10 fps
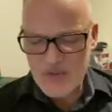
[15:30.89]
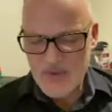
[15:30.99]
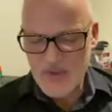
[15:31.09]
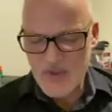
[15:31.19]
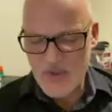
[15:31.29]

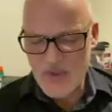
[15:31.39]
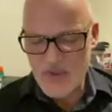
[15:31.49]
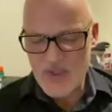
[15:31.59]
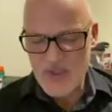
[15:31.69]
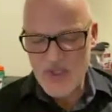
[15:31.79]

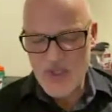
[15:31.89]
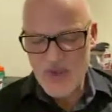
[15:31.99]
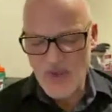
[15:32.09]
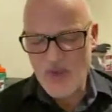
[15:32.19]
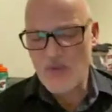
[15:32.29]
There's the, the
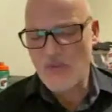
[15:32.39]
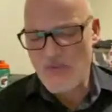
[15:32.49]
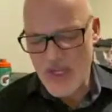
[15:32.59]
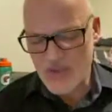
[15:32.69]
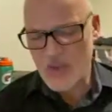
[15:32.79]
whole
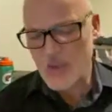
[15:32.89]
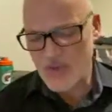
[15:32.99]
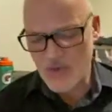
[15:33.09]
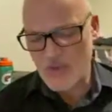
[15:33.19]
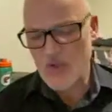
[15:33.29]
message of
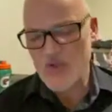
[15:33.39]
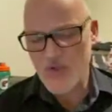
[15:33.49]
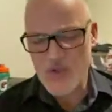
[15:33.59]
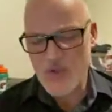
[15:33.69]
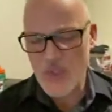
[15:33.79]
the birth of your
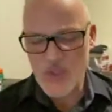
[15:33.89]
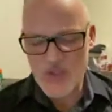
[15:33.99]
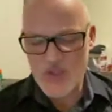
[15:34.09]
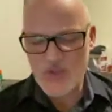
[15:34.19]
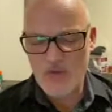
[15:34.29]
son
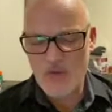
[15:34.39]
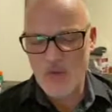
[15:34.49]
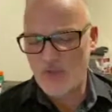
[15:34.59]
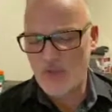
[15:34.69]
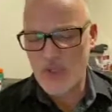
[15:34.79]
is about
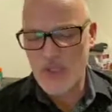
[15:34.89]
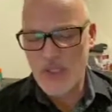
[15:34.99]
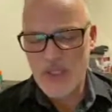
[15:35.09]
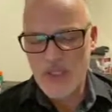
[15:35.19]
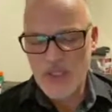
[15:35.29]
vulnerability
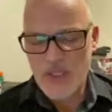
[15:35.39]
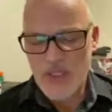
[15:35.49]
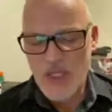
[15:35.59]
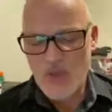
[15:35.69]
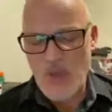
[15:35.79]

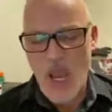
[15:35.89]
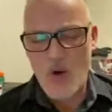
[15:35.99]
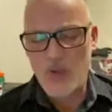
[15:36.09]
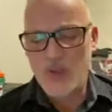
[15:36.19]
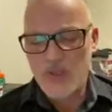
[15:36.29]
and
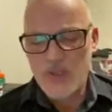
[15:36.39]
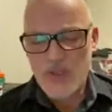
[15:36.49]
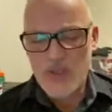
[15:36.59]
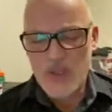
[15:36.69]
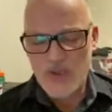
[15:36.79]
power
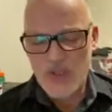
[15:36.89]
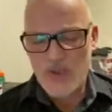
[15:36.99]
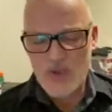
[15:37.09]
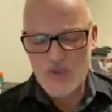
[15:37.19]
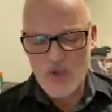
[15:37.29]
coming into
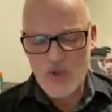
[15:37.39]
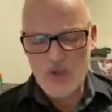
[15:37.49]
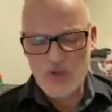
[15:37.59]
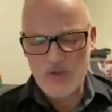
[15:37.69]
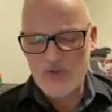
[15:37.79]
the
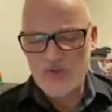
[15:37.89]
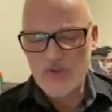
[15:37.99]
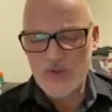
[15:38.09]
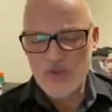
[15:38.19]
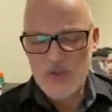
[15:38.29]
person of
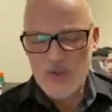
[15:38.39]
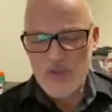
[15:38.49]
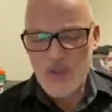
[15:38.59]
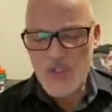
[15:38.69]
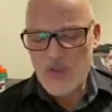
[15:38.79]

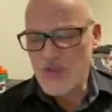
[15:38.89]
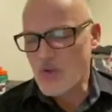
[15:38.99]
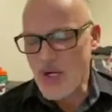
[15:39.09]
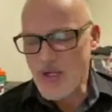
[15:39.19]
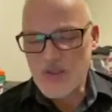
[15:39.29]
Jesus
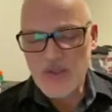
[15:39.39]
Christ.